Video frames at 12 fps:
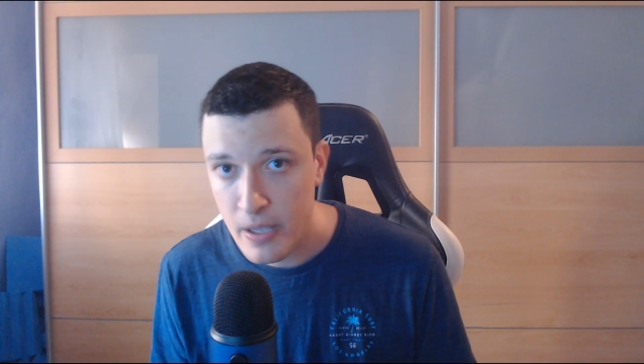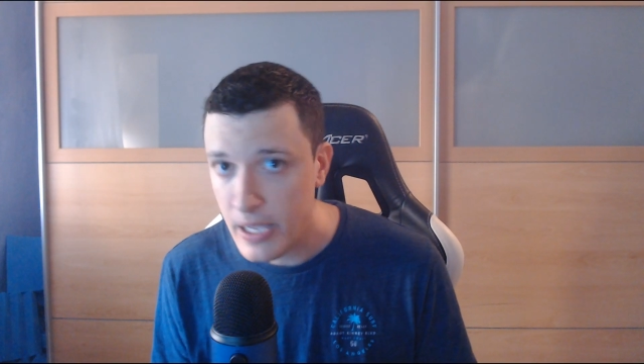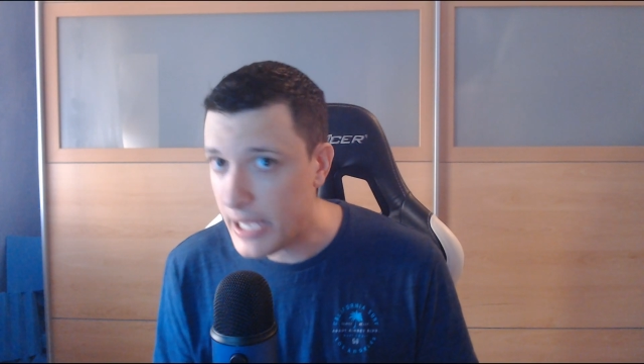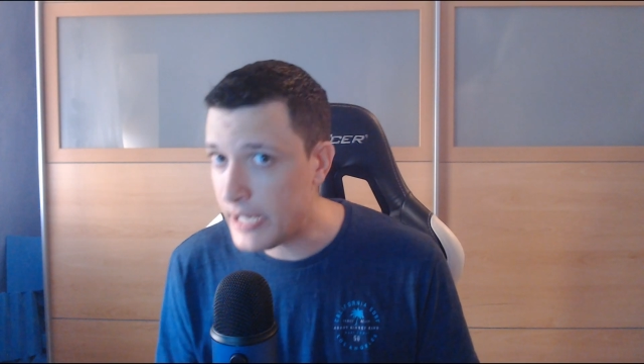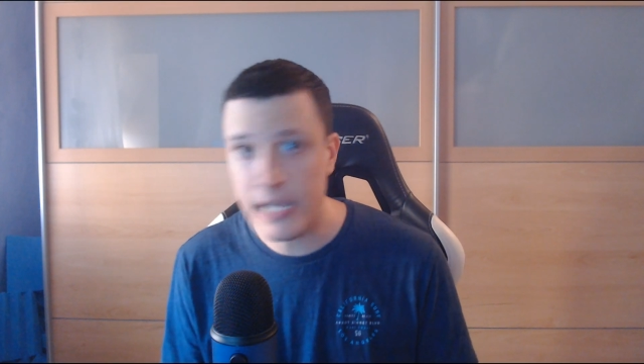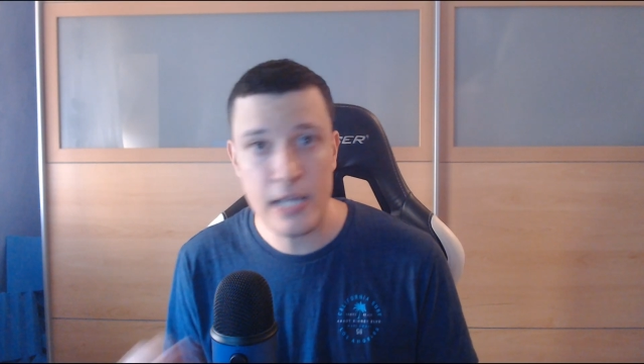
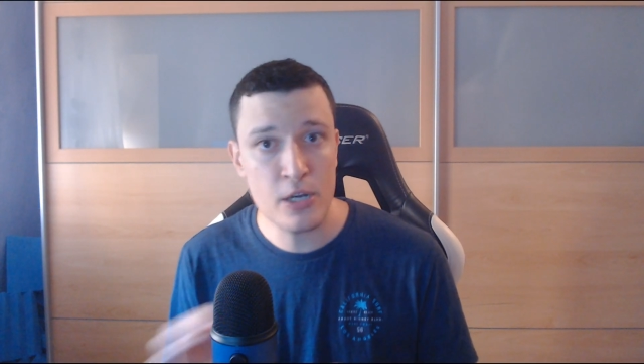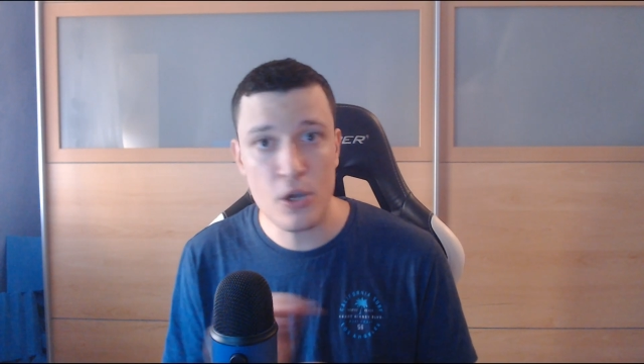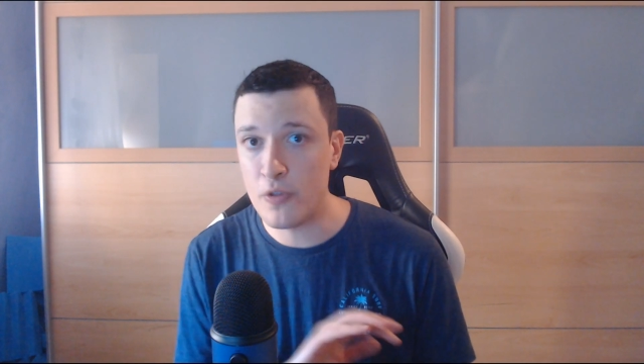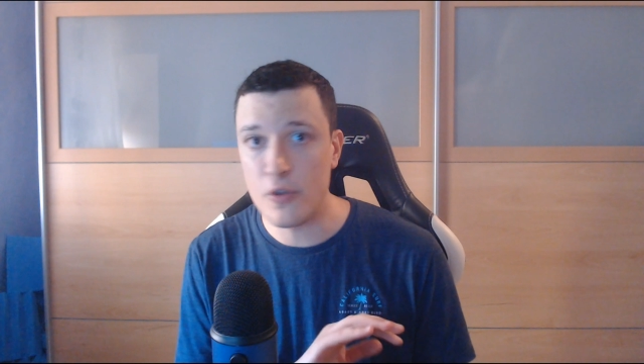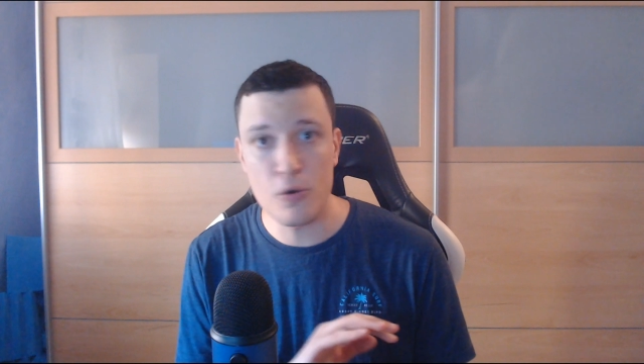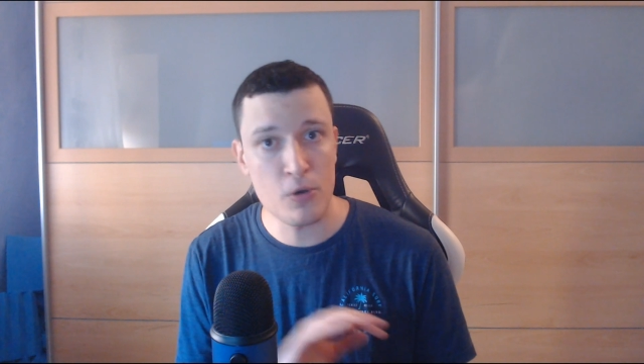and he ain't
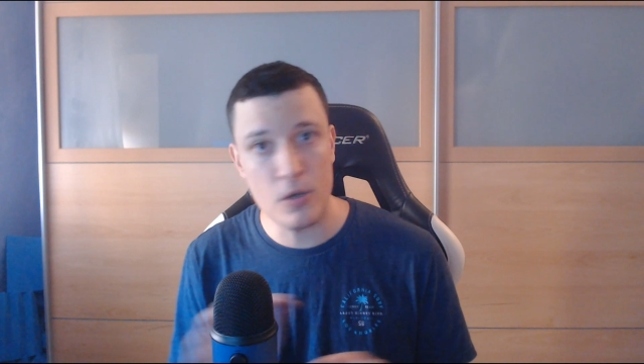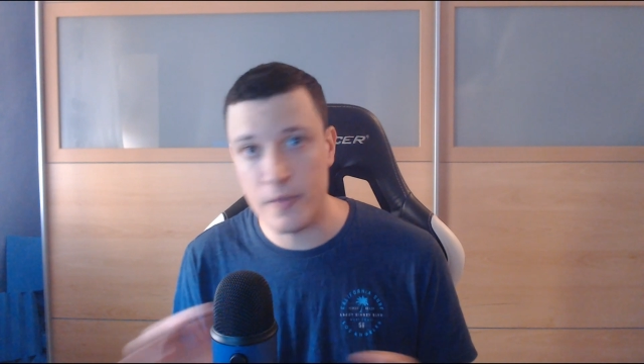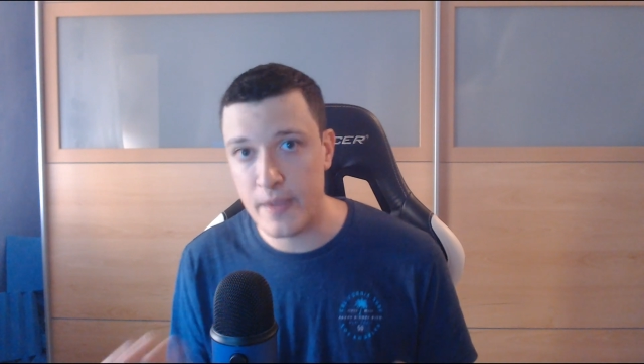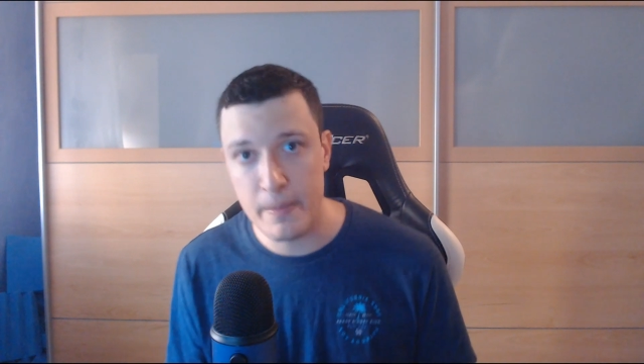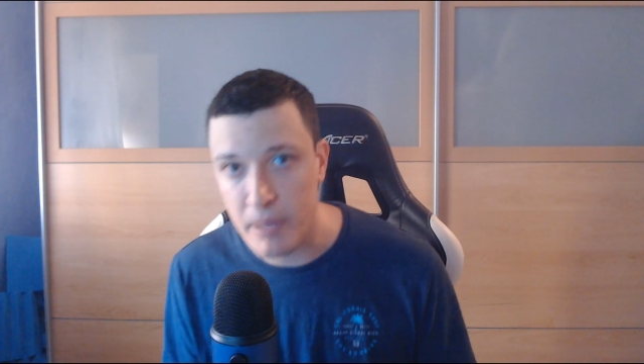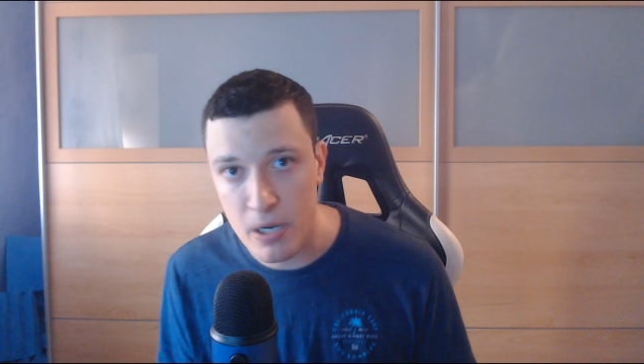got no
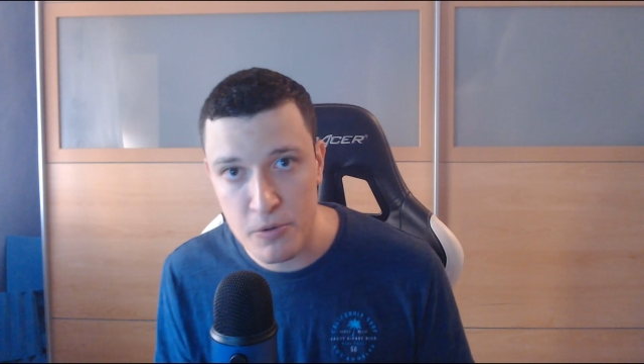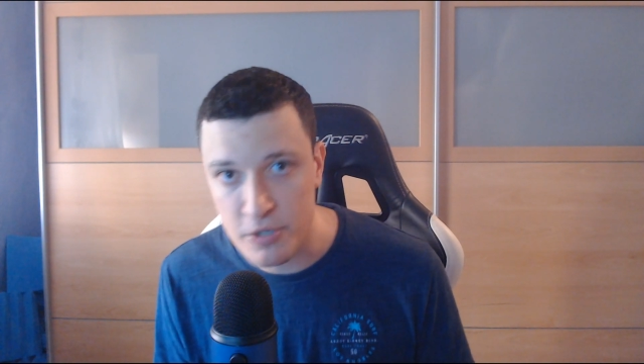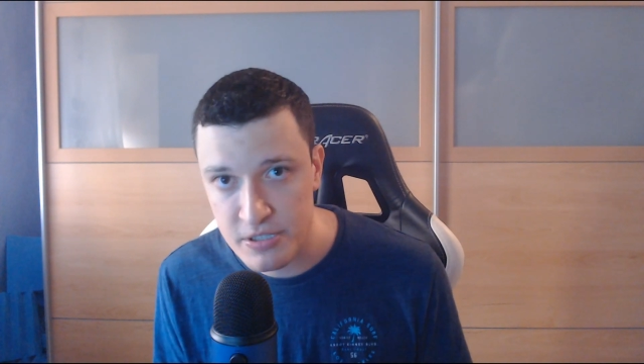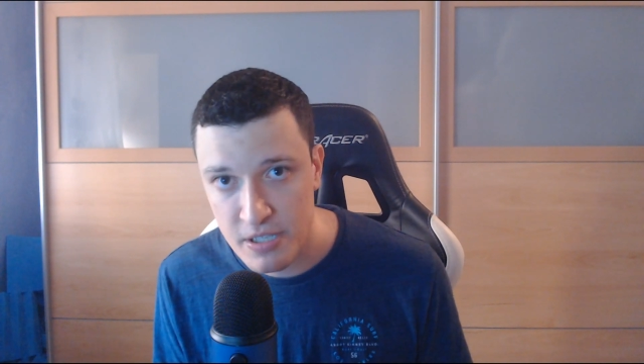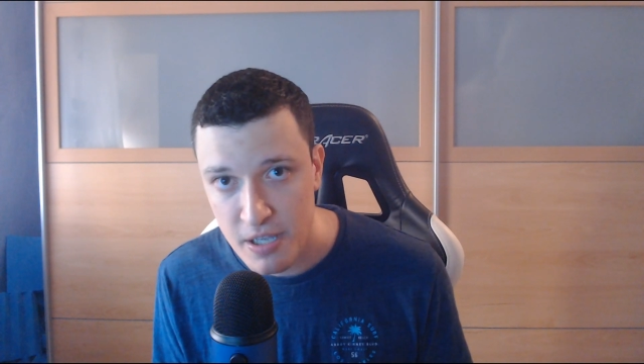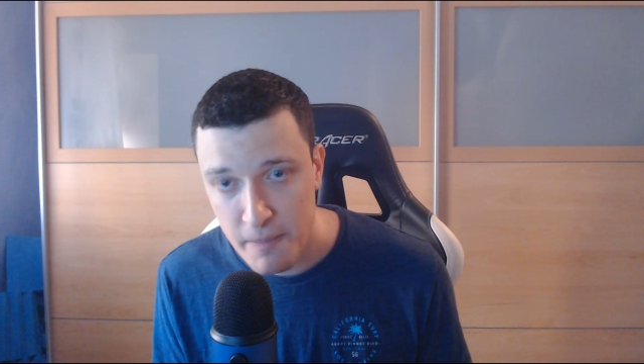goddamn
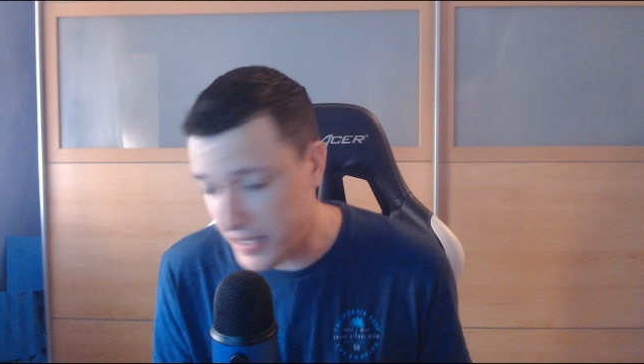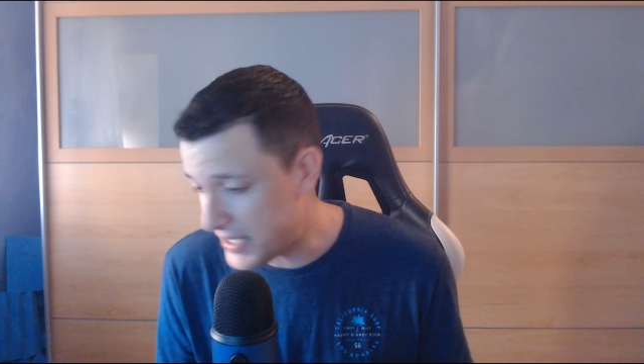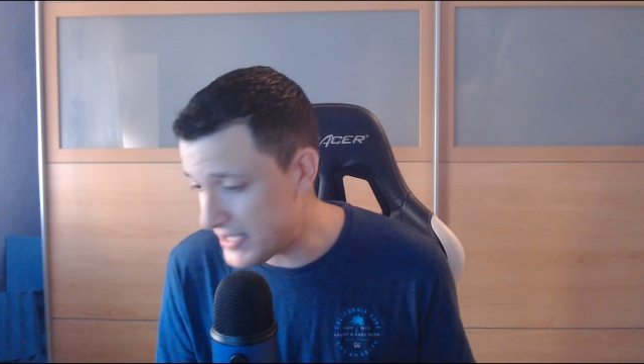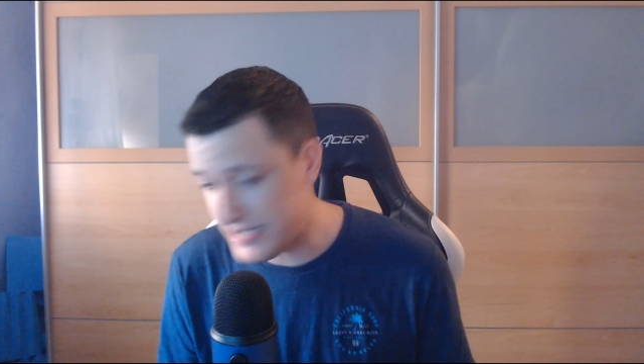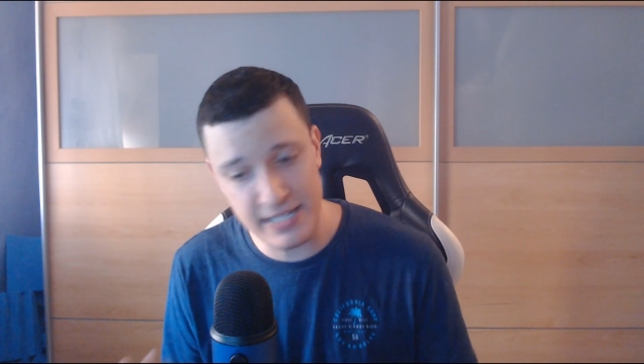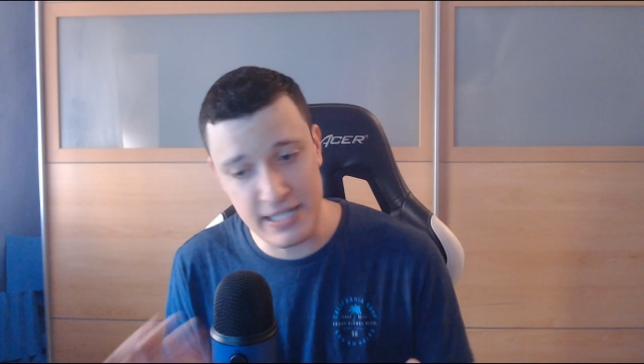powers,
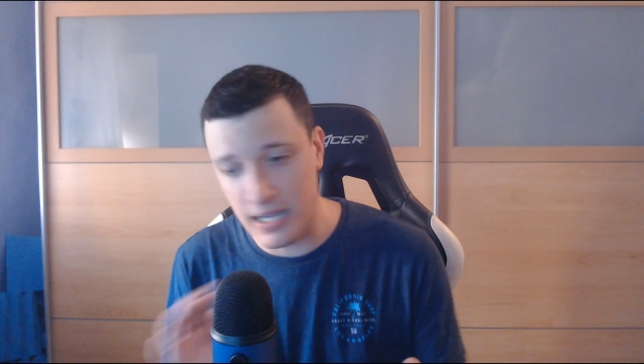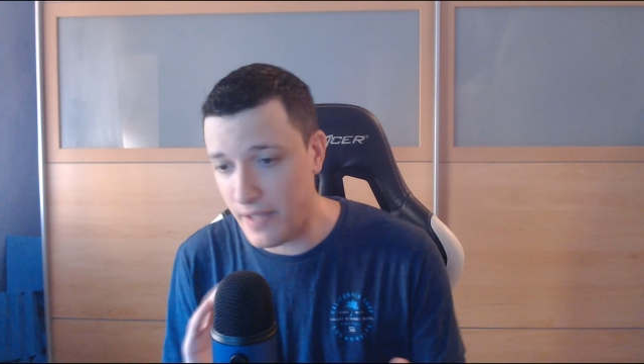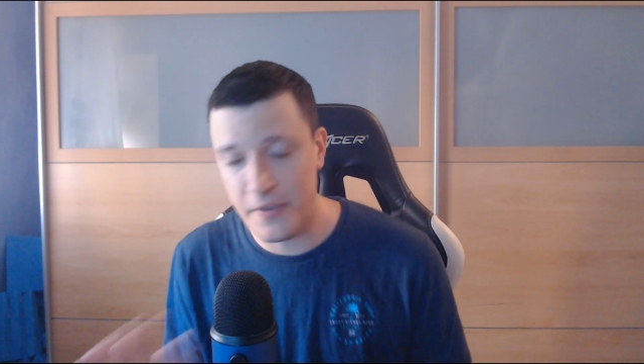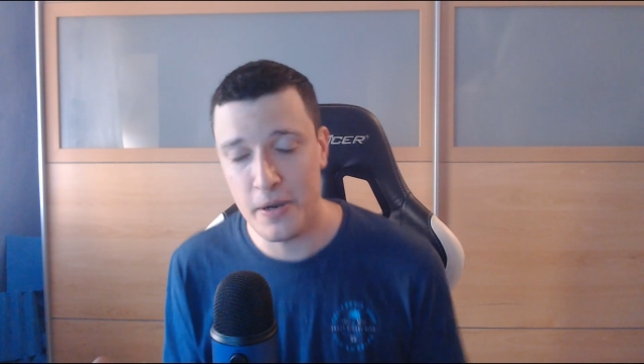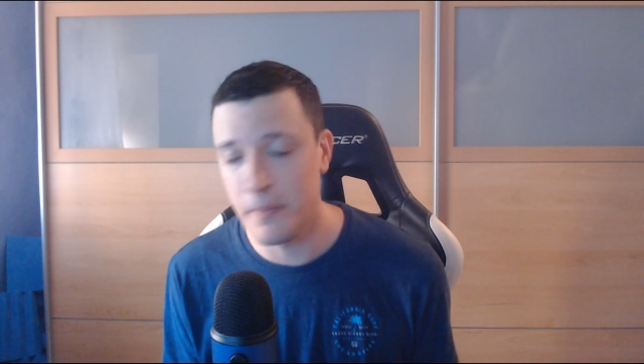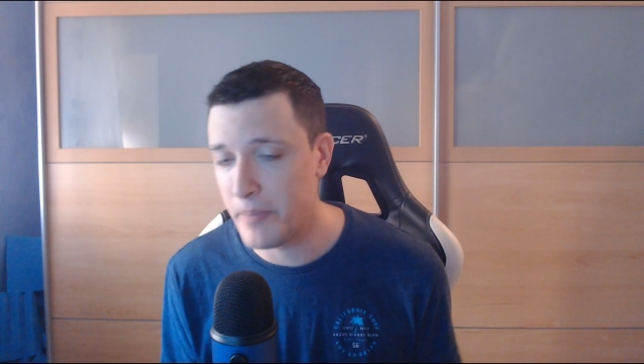because he can't
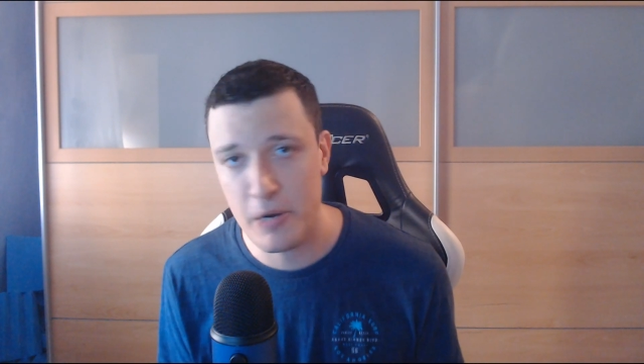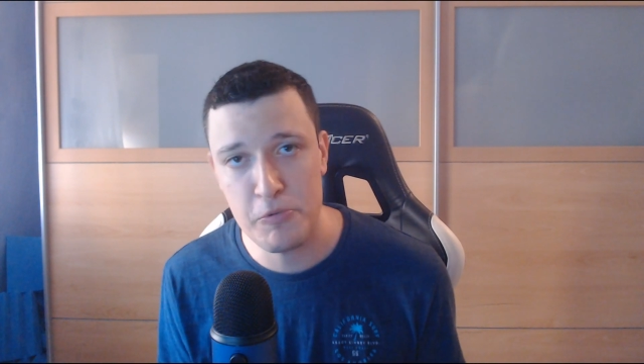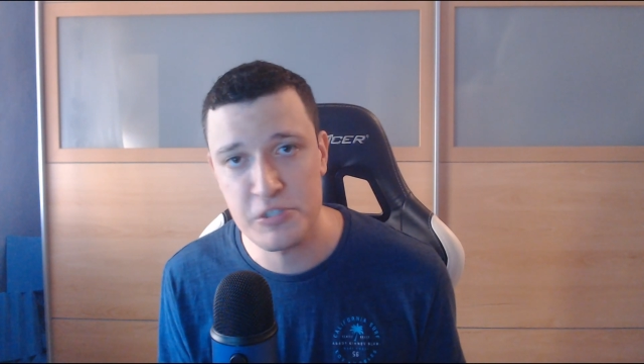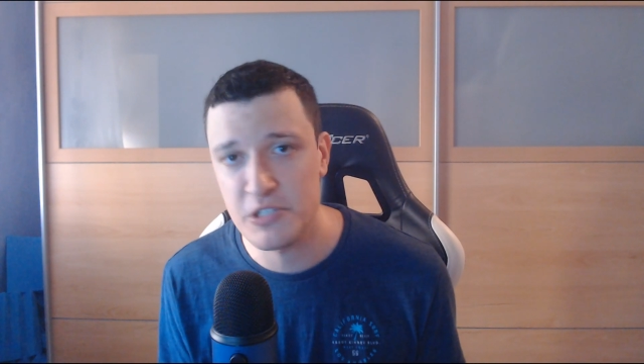turn backwards.